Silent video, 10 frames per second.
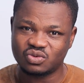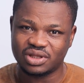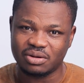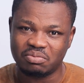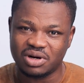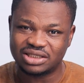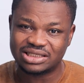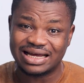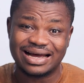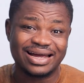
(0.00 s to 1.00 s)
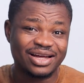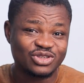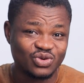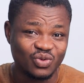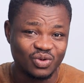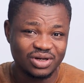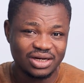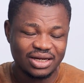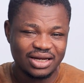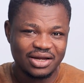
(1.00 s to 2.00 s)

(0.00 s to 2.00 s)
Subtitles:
with a much higher tone,